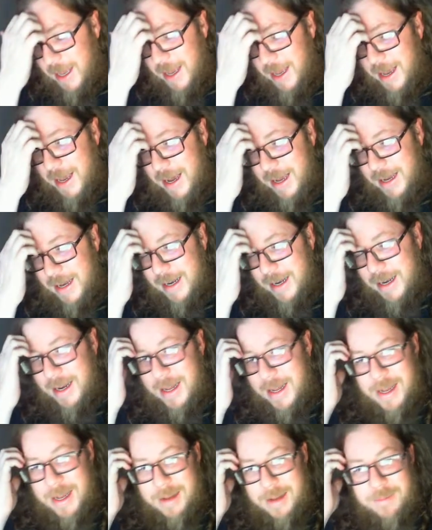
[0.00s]
and
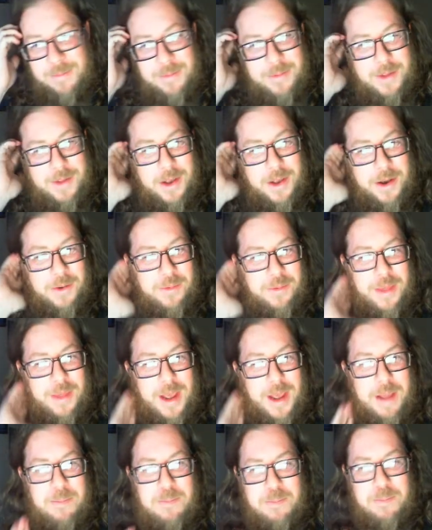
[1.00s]
um, you know
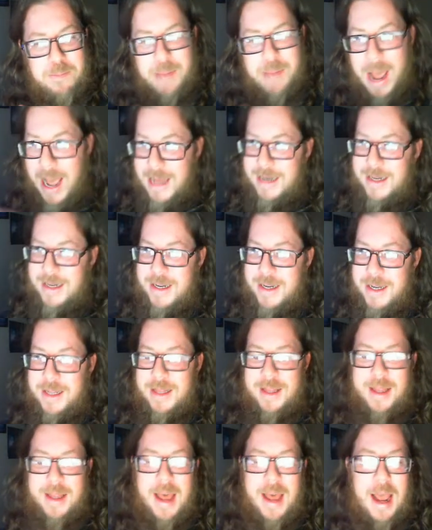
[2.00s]
they patented
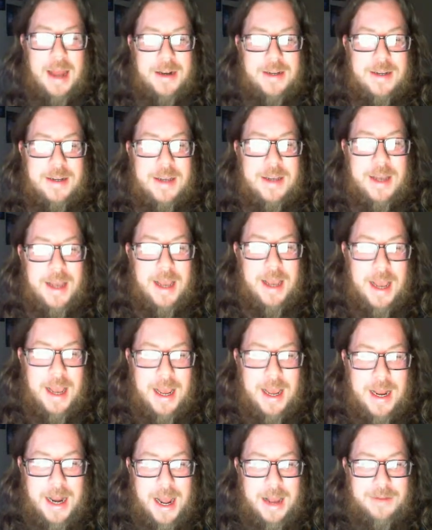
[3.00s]
that
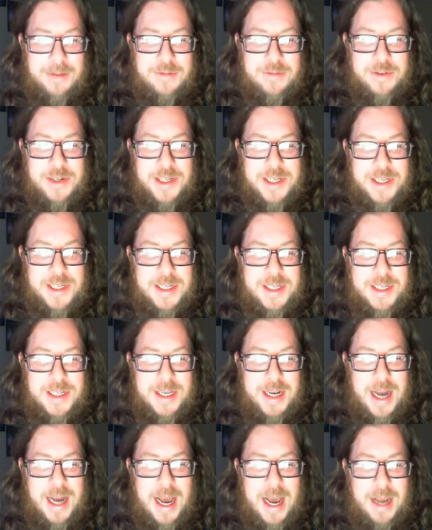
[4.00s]
and ever since
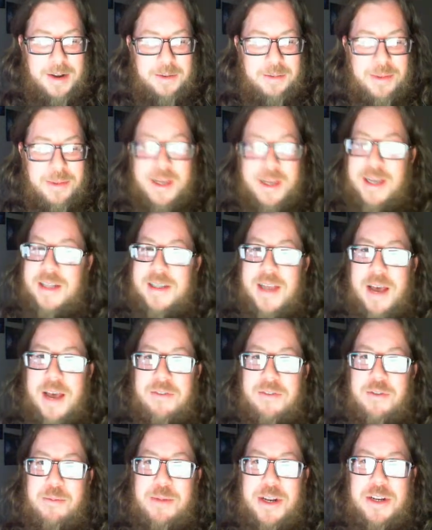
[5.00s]
then i don't think it's
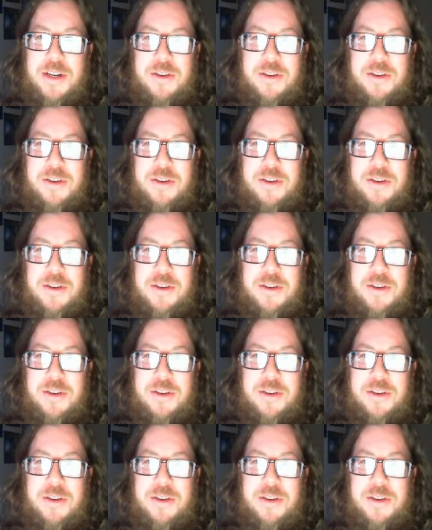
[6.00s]
ever been